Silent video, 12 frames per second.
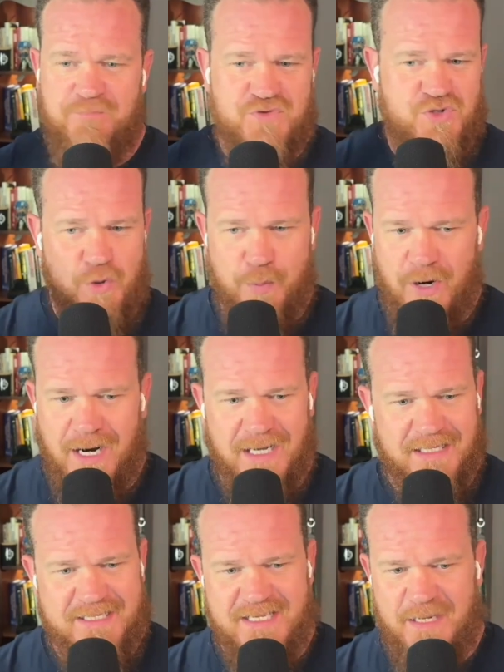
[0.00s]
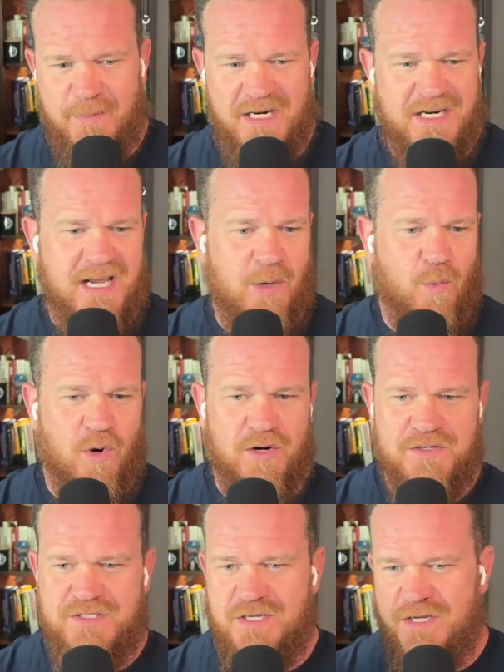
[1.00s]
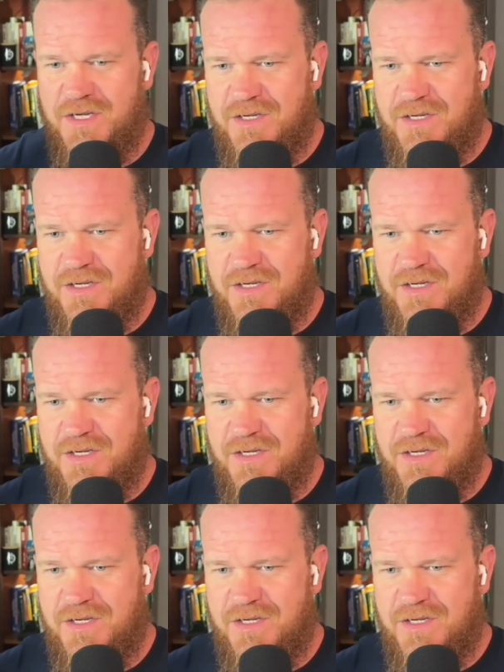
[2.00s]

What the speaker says: super highly segmented networks,